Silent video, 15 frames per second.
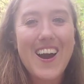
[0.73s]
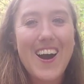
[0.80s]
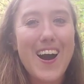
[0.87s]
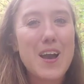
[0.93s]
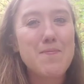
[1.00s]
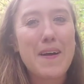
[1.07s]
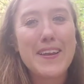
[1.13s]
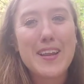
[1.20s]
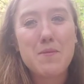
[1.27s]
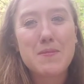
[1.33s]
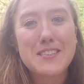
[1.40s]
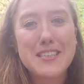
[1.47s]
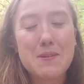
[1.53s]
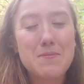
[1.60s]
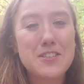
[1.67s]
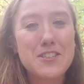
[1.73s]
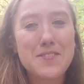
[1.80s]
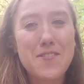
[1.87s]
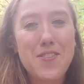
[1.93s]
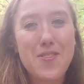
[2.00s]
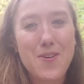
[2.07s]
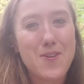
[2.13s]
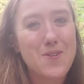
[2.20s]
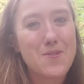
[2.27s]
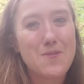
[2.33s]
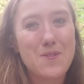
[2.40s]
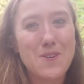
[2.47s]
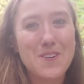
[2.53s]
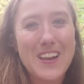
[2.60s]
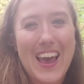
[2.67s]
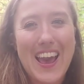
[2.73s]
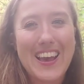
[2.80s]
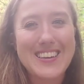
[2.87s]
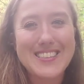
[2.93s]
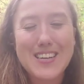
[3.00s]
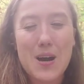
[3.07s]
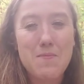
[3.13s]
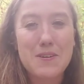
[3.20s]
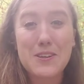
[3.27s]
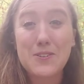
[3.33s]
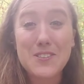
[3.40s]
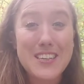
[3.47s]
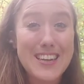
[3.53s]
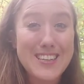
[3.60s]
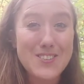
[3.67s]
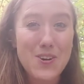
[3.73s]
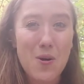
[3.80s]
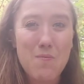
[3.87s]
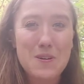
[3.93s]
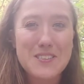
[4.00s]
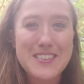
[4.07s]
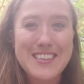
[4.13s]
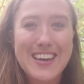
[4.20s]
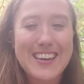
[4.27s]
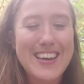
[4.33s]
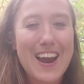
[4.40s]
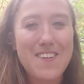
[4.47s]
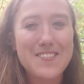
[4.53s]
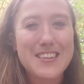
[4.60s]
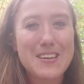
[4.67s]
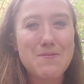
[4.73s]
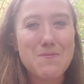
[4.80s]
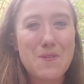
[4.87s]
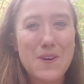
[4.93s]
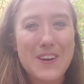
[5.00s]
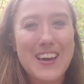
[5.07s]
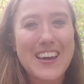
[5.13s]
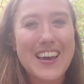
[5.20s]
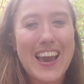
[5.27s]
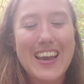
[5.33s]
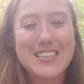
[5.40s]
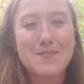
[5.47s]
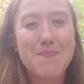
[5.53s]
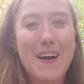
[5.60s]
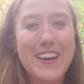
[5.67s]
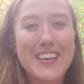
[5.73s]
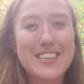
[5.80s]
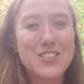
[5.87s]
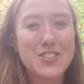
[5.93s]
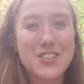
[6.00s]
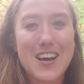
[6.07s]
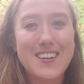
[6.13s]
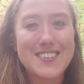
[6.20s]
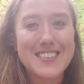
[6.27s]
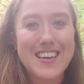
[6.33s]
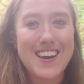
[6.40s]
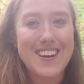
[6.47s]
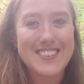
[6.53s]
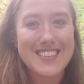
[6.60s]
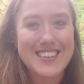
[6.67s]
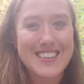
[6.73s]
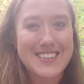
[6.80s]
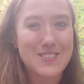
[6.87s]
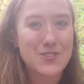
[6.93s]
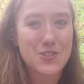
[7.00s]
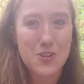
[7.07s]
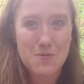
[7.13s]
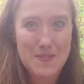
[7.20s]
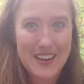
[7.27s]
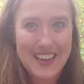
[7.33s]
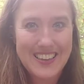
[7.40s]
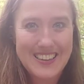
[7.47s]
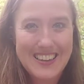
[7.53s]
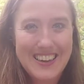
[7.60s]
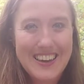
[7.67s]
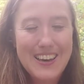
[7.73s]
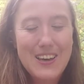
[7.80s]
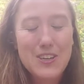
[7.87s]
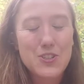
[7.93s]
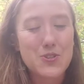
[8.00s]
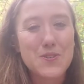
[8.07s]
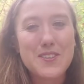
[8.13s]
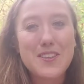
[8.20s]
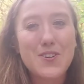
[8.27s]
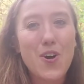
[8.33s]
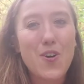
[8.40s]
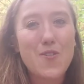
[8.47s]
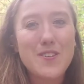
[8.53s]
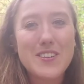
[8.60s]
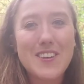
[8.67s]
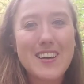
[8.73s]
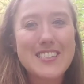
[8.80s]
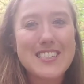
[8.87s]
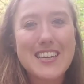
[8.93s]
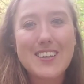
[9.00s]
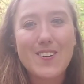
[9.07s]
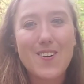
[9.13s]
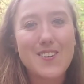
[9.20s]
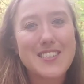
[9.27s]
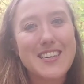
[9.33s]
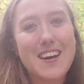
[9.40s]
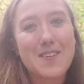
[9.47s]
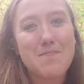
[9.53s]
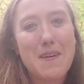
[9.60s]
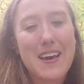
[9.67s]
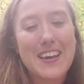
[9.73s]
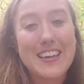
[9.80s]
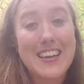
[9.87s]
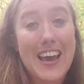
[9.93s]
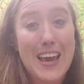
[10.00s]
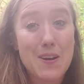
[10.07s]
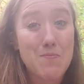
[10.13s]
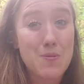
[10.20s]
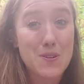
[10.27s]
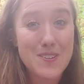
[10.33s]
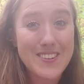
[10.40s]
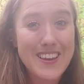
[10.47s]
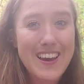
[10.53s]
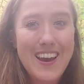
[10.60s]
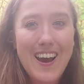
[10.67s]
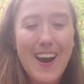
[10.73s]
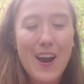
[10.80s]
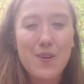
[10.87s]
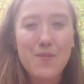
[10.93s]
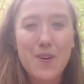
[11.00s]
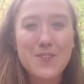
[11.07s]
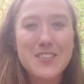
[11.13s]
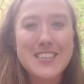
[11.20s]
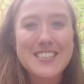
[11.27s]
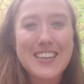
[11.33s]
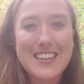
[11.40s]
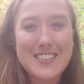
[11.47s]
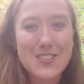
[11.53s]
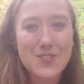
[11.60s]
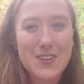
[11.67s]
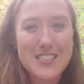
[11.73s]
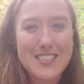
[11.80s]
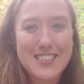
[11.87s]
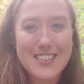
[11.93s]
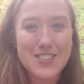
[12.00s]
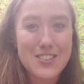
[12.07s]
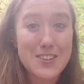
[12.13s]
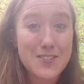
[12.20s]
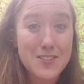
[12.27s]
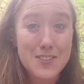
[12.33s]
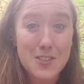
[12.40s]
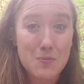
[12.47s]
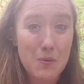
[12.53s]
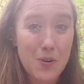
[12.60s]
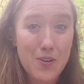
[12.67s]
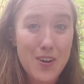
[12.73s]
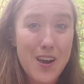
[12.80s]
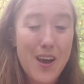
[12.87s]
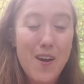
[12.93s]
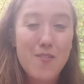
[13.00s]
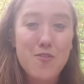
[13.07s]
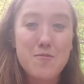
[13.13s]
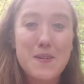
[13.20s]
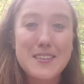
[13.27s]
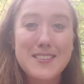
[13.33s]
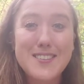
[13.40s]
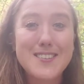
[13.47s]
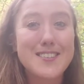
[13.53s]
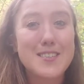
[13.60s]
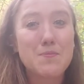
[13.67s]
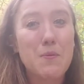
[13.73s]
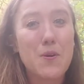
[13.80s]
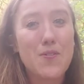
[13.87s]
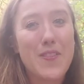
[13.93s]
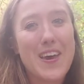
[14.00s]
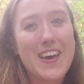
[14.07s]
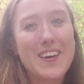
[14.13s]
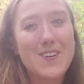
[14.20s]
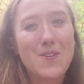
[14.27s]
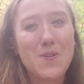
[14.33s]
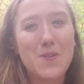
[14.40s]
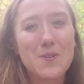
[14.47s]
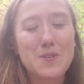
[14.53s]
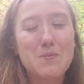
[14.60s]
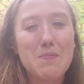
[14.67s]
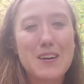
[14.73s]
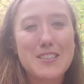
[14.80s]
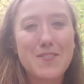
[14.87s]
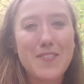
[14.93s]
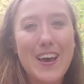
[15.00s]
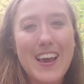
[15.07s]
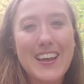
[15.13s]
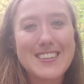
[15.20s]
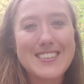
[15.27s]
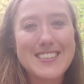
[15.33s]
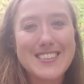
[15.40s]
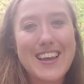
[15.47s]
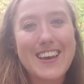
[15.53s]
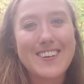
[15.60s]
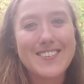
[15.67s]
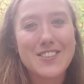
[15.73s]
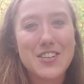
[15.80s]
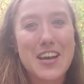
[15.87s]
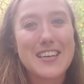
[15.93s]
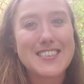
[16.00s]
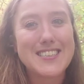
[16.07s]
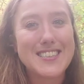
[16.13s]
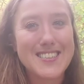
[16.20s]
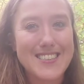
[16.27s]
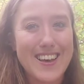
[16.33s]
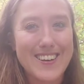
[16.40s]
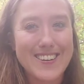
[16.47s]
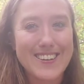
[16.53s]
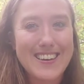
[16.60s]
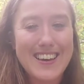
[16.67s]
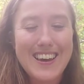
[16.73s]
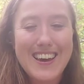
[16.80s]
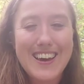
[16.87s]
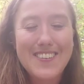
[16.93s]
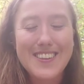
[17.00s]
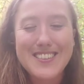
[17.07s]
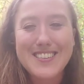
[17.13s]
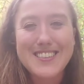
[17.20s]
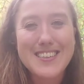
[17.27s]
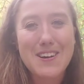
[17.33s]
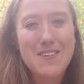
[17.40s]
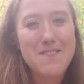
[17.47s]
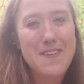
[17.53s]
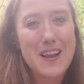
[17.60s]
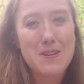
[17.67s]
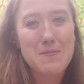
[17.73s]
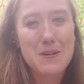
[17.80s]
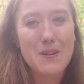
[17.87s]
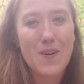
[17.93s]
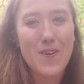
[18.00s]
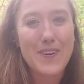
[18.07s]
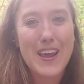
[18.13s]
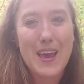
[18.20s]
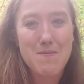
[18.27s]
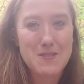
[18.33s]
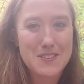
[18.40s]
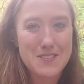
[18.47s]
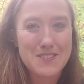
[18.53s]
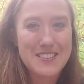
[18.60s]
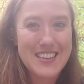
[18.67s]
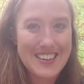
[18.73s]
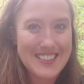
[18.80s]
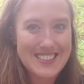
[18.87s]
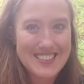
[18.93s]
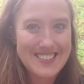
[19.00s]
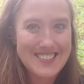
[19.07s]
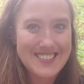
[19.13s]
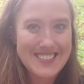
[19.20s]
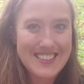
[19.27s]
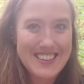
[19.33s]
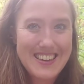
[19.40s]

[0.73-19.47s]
Hi, my name is Imogen Thirlwall and I'm a New Zealand opera singer currently working at Meininger Staatstheater in Germany. During the COVID-19 lockdown back in April, I wrote and illustrated a children's book for my sister's birthday called Butterfly and Snail Chase the Sun. This is now available on Amazon Kindle.